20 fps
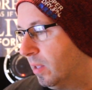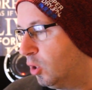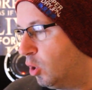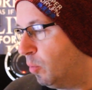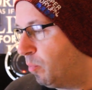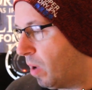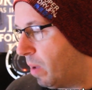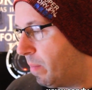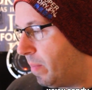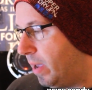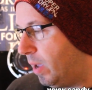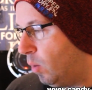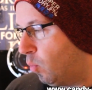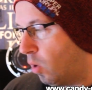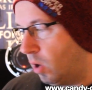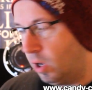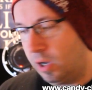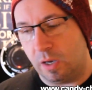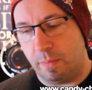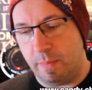Goodbye May
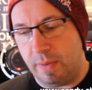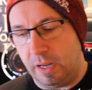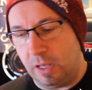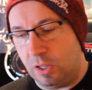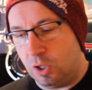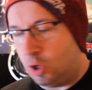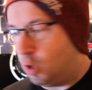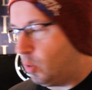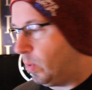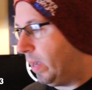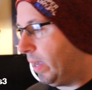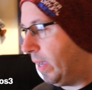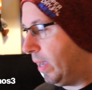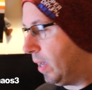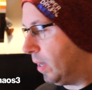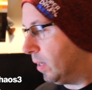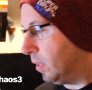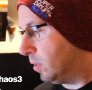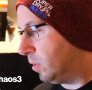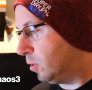Wonka Mini
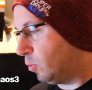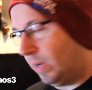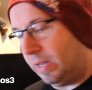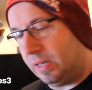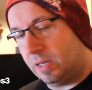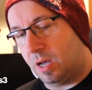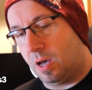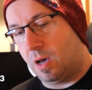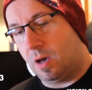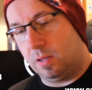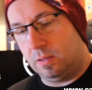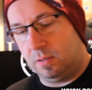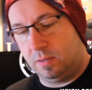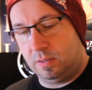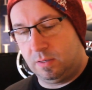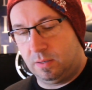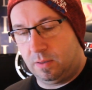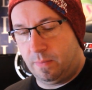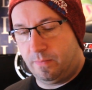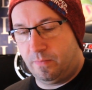Chewy
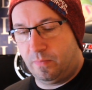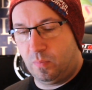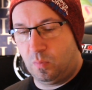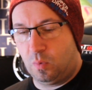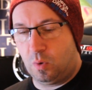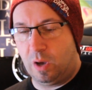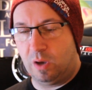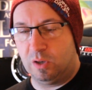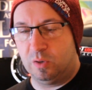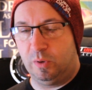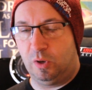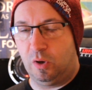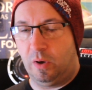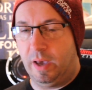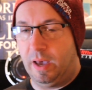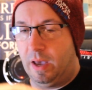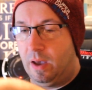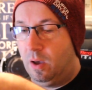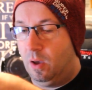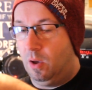SweeTarts. What else we got
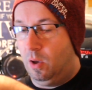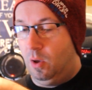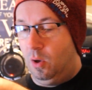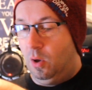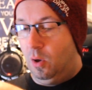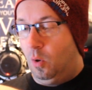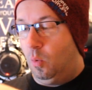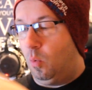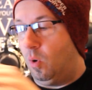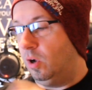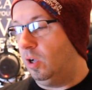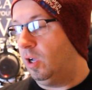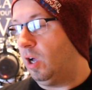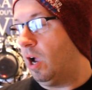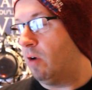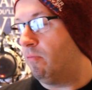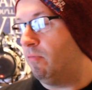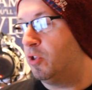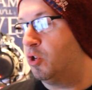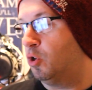here?
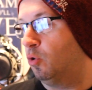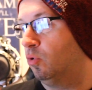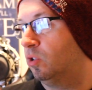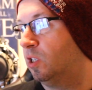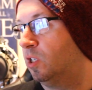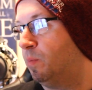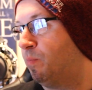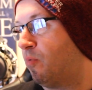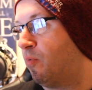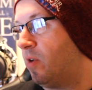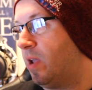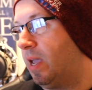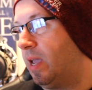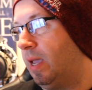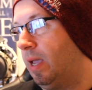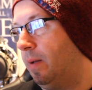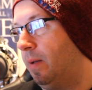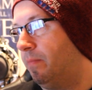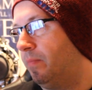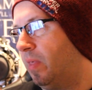Wonka Original
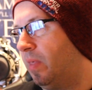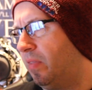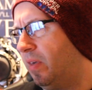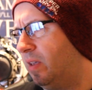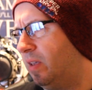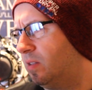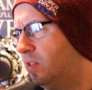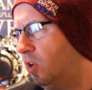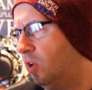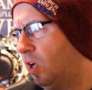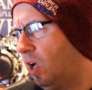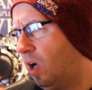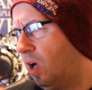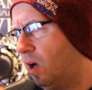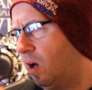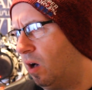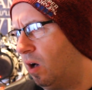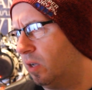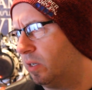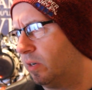Spree. Now these look
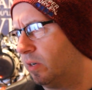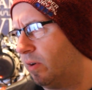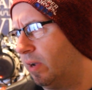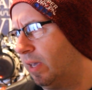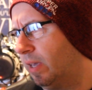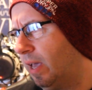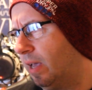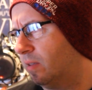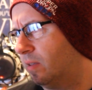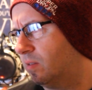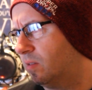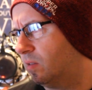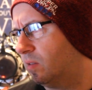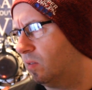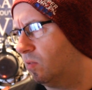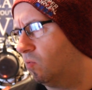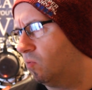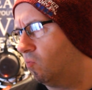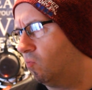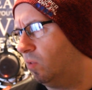harder, I
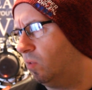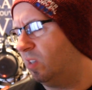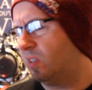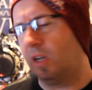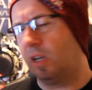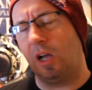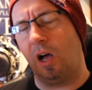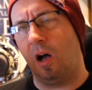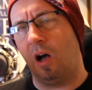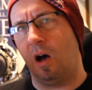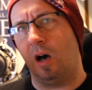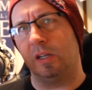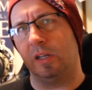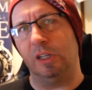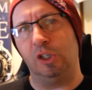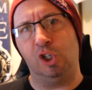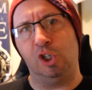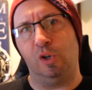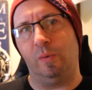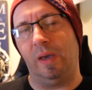guess. These like a
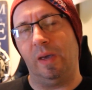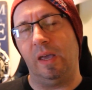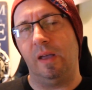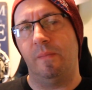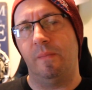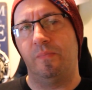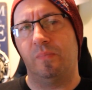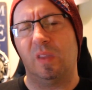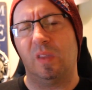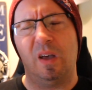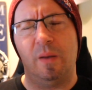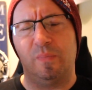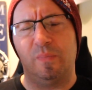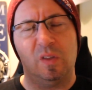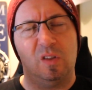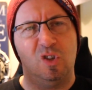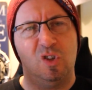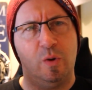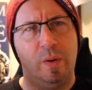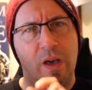harder chewy, um,
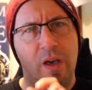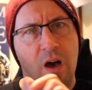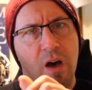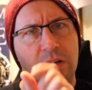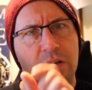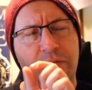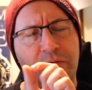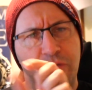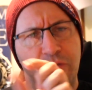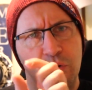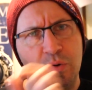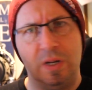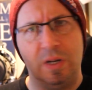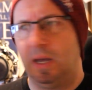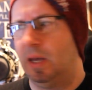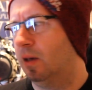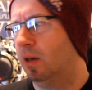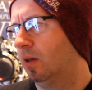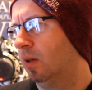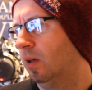chewy, harder
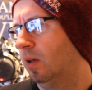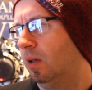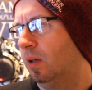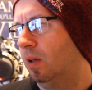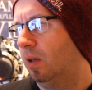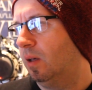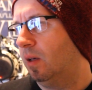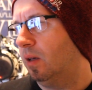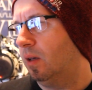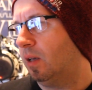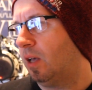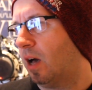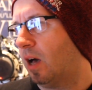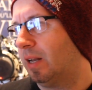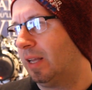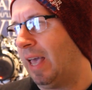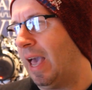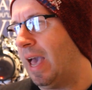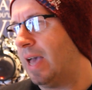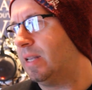fruity
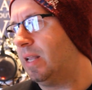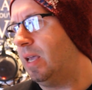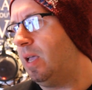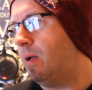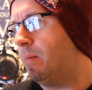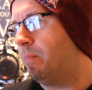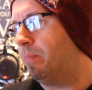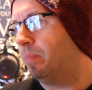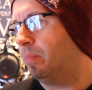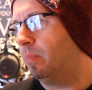kind of candy.